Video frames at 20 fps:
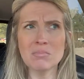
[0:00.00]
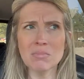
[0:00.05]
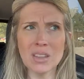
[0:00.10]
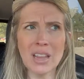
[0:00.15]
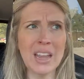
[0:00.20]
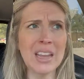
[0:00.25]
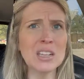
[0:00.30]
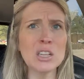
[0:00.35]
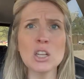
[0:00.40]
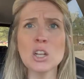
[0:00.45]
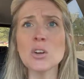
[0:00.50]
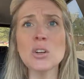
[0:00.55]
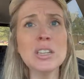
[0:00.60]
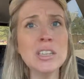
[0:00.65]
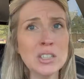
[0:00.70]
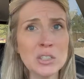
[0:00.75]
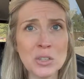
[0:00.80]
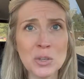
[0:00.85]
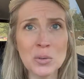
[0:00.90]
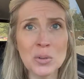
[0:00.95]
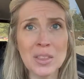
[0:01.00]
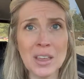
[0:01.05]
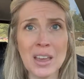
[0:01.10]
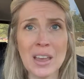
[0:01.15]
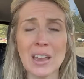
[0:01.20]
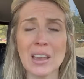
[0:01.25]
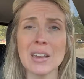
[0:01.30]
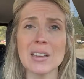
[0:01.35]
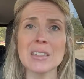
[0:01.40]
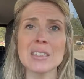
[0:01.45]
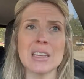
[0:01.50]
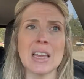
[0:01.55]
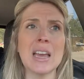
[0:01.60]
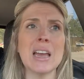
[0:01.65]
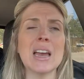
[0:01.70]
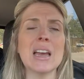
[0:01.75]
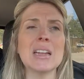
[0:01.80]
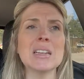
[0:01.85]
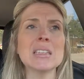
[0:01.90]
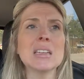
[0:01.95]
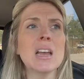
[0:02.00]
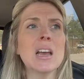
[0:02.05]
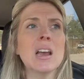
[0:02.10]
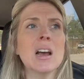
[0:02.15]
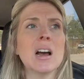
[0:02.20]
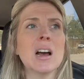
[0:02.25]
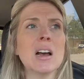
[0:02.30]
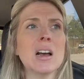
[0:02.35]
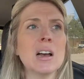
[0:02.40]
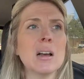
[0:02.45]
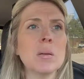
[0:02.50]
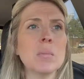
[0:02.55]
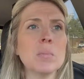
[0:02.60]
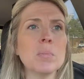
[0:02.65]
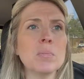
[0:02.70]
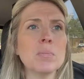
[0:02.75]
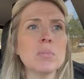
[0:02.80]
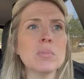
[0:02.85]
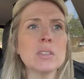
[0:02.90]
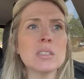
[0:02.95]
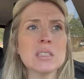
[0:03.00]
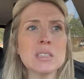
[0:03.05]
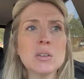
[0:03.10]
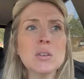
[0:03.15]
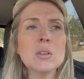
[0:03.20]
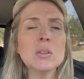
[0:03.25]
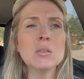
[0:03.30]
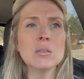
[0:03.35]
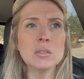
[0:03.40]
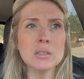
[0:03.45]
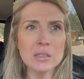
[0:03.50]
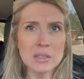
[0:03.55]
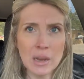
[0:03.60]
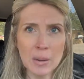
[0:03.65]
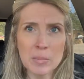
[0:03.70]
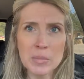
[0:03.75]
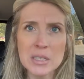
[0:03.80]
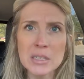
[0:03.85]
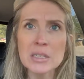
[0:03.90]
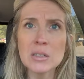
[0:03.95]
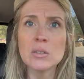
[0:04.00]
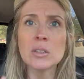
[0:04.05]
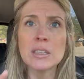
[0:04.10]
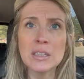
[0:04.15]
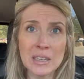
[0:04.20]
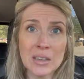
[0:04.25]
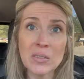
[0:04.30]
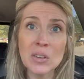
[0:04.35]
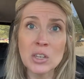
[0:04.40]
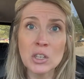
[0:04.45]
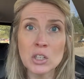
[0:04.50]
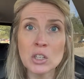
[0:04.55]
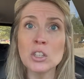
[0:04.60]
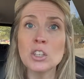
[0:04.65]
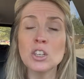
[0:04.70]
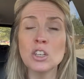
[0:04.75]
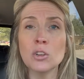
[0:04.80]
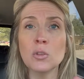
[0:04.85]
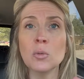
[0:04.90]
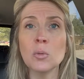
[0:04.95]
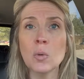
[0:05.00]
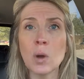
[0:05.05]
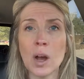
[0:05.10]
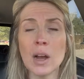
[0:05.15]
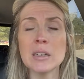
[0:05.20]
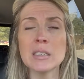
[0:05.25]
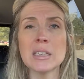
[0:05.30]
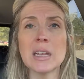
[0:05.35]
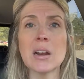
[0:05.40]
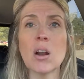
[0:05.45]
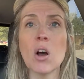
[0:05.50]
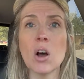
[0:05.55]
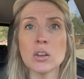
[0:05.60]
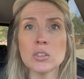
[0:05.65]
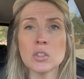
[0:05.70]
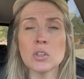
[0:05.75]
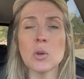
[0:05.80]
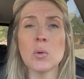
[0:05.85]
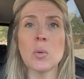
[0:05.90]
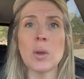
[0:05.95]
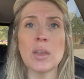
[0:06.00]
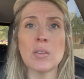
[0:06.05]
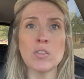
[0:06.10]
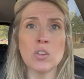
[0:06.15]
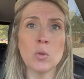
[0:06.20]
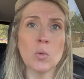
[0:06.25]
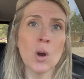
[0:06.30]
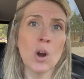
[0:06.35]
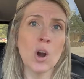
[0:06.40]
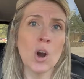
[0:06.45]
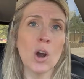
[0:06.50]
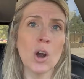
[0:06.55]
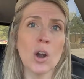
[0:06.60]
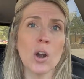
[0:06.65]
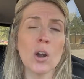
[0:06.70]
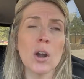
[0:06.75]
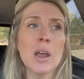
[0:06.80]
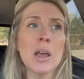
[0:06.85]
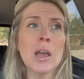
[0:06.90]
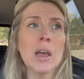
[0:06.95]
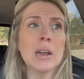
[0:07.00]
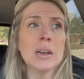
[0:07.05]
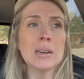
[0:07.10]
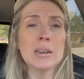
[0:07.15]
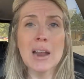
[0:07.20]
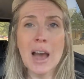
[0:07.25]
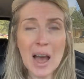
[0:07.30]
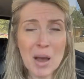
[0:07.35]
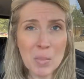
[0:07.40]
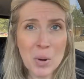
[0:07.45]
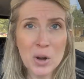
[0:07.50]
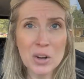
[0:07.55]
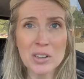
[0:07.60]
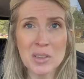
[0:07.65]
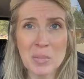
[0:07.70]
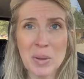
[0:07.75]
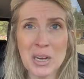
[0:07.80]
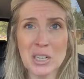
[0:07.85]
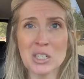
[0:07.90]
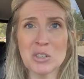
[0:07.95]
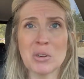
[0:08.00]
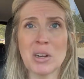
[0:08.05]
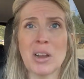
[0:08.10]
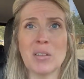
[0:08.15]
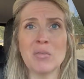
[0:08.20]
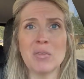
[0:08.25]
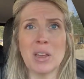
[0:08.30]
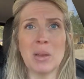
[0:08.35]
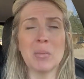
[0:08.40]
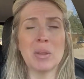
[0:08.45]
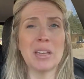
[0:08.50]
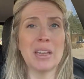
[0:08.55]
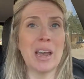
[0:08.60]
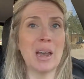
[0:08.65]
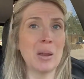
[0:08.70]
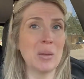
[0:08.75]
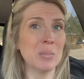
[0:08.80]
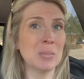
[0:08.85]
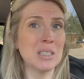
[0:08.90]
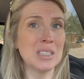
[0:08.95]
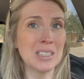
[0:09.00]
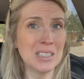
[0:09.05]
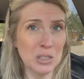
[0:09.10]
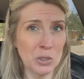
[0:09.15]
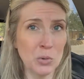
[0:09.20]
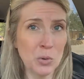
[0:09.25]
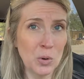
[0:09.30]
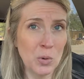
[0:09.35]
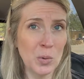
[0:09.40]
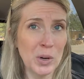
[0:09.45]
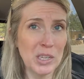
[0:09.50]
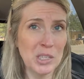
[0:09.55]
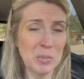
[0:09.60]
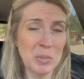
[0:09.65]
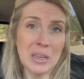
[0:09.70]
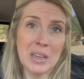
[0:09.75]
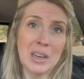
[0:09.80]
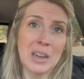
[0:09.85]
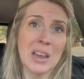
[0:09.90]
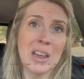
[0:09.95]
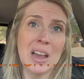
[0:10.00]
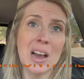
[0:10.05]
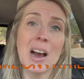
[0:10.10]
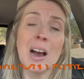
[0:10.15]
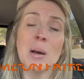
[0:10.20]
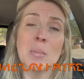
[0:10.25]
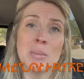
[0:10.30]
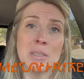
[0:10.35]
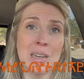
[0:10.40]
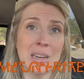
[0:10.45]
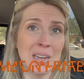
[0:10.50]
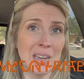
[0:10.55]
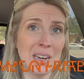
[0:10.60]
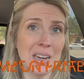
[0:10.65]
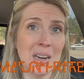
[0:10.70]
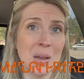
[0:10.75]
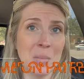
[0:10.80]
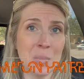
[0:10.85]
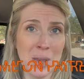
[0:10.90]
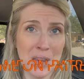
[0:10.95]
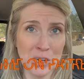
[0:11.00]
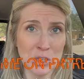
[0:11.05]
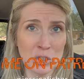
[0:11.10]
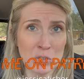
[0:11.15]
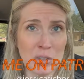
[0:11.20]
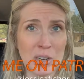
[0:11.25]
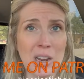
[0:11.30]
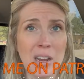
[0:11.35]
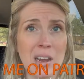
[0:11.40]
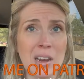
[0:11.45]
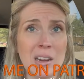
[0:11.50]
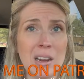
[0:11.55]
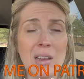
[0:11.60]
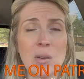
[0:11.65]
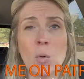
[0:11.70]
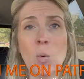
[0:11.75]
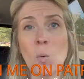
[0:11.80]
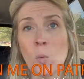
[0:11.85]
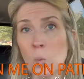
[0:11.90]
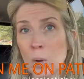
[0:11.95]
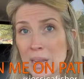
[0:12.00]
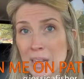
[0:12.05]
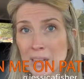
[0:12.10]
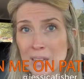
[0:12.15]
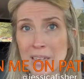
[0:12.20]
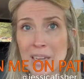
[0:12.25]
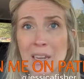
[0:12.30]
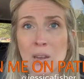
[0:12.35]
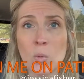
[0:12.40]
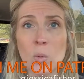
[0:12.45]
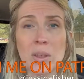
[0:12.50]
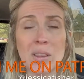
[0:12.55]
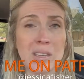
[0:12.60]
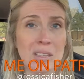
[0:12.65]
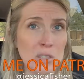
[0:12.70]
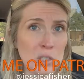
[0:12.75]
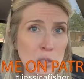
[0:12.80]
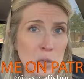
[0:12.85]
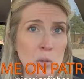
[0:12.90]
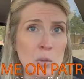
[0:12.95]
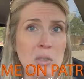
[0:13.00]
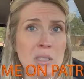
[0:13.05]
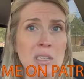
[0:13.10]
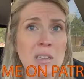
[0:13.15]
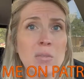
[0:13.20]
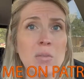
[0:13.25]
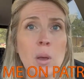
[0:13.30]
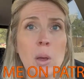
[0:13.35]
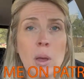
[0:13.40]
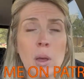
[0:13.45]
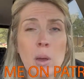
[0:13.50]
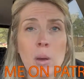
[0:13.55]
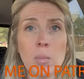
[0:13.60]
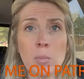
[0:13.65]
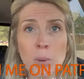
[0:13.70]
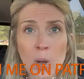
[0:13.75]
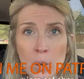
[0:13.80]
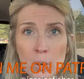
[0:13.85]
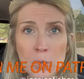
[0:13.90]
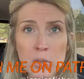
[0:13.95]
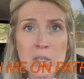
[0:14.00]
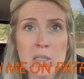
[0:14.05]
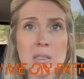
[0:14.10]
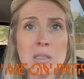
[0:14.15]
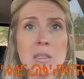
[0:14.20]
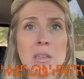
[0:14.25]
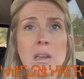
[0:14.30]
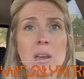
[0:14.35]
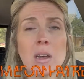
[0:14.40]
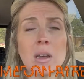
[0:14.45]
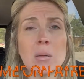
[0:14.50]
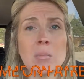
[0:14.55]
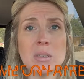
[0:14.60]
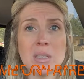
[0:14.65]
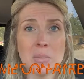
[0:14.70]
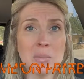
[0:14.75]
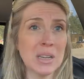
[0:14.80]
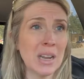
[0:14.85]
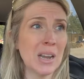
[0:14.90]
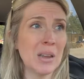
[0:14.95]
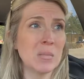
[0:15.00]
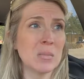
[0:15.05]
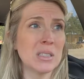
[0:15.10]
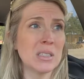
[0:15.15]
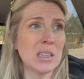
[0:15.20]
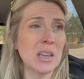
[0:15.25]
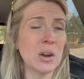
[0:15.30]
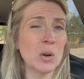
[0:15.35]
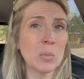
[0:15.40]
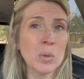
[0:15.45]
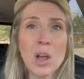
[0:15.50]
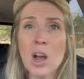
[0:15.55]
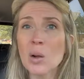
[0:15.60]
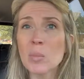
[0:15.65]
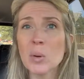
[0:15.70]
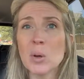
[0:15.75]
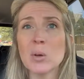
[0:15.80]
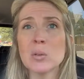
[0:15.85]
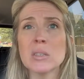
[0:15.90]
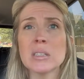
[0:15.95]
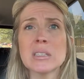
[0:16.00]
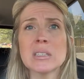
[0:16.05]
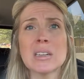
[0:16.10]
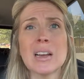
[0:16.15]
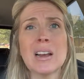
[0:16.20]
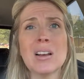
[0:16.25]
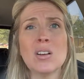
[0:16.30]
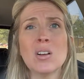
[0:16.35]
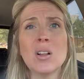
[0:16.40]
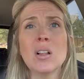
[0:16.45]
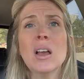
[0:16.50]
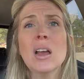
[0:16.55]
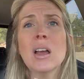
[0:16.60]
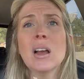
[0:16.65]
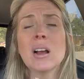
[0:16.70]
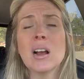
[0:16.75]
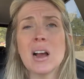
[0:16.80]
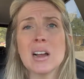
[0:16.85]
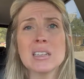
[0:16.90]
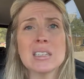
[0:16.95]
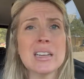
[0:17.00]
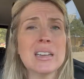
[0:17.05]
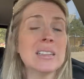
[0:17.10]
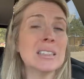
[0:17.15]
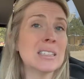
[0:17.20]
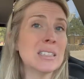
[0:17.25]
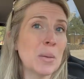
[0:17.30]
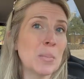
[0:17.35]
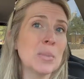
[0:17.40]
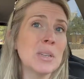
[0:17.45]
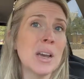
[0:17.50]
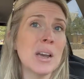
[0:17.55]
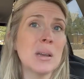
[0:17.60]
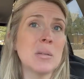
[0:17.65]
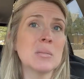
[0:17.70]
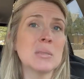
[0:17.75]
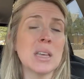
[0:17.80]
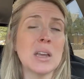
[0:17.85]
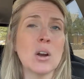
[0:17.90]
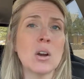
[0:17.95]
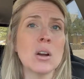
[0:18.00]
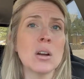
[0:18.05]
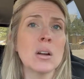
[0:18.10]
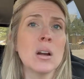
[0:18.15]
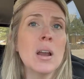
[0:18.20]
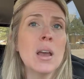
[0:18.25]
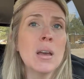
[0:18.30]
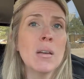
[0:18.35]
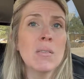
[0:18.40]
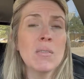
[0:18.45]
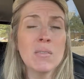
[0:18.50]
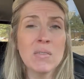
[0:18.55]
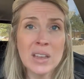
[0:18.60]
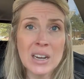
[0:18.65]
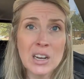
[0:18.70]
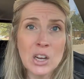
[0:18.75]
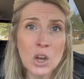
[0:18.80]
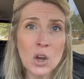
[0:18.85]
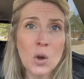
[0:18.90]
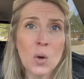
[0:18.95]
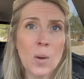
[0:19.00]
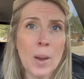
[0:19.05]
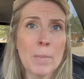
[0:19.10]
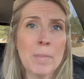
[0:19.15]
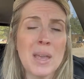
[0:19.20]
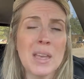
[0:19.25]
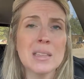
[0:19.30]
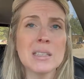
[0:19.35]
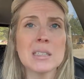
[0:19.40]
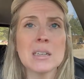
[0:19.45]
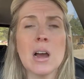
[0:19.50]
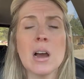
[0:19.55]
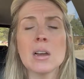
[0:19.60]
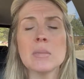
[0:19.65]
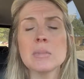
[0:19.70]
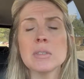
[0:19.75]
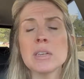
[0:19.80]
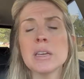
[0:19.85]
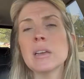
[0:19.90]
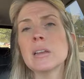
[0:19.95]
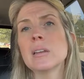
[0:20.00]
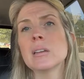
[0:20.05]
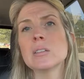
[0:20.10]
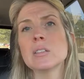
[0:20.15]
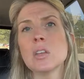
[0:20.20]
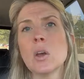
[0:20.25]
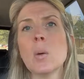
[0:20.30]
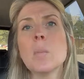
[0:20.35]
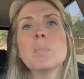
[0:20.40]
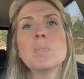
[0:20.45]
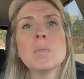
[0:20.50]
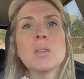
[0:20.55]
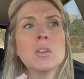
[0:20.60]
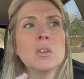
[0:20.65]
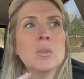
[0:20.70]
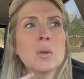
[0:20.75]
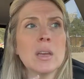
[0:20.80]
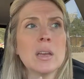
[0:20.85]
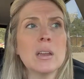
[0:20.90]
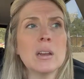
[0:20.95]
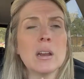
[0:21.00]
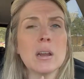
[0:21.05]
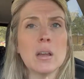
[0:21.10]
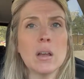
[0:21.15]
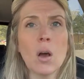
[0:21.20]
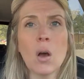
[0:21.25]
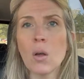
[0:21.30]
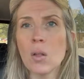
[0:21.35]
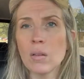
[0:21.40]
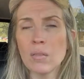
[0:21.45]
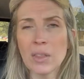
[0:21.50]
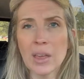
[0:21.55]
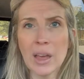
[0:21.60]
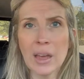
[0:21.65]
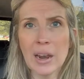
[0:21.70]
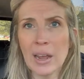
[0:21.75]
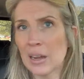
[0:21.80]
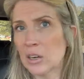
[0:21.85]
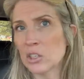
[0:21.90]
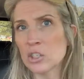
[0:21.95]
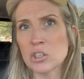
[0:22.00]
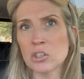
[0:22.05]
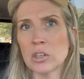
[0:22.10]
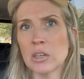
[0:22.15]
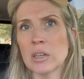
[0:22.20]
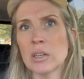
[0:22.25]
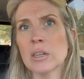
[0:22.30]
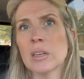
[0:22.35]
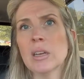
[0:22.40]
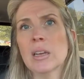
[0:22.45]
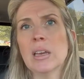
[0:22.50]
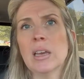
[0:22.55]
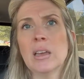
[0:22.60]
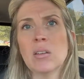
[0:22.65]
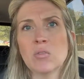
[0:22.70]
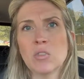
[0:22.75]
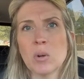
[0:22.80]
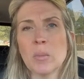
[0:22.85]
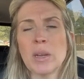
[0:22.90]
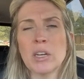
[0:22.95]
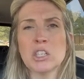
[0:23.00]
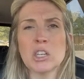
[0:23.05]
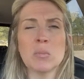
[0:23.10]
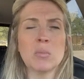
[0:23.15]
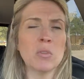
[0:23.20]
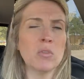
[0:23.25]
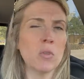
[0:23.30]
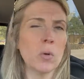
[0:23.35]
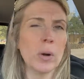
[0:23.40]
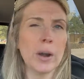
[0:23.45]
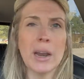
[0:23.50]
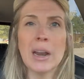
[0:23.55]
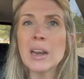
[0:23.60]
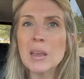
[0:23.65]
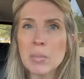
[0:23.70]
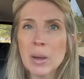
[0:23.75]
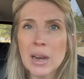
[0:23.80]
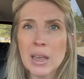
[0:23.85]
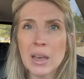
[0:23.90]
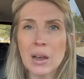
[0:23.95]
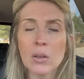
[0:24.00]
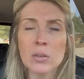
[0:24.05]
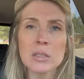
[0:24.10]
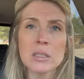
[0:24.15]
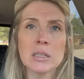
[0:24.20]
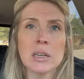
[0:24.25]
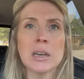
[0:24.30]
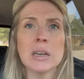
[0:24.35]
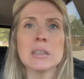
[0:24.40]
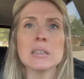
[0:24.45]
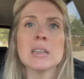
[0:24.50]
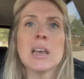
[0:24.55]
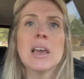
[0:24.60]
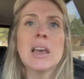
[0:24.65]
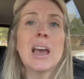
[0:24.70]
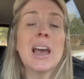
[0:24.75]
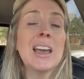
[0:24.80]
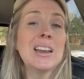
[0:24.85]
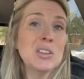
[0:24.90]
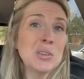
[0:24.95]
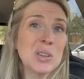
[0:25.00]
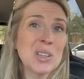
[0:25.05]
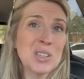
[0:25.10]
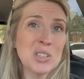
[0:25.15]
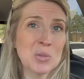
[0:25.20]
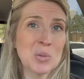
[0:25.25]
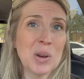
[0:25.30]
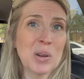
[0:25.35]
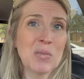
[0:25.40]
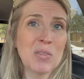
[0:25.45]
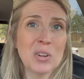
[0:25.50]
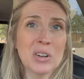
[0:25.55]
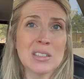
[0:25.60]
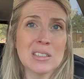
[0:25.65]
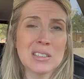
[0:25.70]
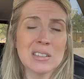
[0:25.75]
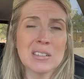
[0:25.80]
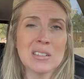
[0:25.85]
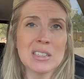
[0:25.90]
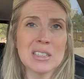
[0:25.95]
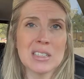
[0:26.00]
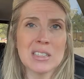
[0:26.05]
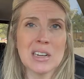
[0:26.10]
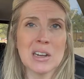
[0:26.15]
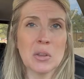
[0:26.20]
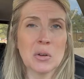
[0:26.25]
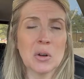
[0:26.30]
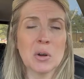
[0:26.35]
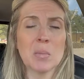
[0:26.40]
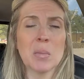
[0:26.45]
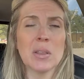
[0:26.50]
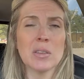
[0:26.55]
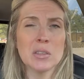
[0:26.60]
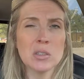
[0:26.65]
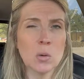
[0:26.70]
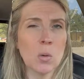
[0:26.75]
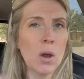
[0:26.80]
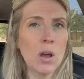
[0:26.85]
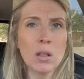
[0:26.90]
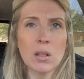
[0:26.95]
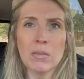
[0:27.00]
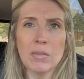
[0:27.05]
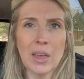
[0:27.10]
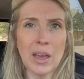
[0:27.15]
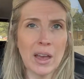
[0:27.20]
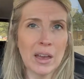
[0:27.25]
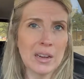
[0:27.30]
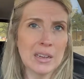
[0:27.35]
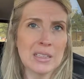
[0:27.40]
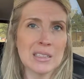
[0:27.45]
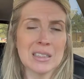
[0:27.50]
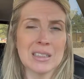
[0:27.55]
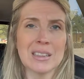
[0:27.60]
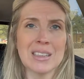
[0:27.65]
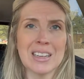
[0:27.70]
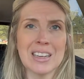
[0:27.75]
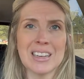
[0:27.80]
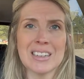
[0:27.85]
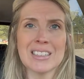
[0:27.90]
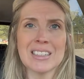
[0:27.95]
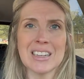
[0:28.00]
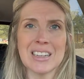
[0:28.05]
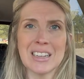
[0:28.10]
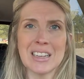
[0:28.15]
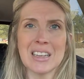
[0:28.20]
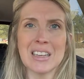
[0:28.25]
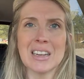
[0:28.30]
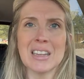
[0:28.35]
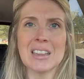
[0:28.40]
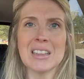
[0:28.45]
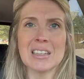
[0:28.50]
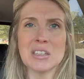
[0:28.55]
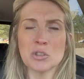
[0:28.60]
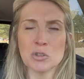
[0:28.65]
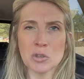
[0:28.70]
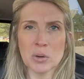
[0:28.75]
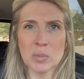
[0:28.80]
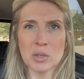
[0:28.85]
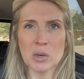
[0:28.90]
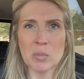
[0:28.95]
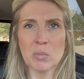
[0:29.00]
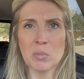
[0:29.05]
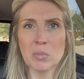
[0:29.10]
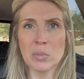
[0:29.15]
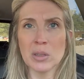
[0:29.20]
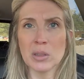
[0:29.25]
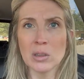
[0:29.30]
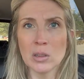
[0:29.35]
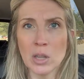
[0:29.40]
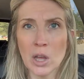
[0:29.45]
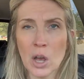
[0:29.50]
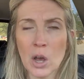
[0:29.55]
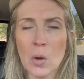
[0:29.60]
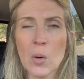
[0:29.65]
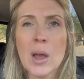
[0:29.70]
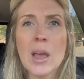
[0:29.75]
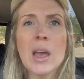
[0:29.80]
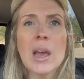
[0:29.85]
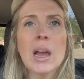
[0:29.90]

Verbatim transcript: and learning new things and um, still i'm still giving new content also if you are not part of the patreon family i am still going to be updating patreon weekly with exclusive posts. Um, sometimes they are blog post style content, sometimes they are video based content. So you get all of that extra information before anybody else does, and you can join for as little as a dollar a month. So all of that is linked in the description below.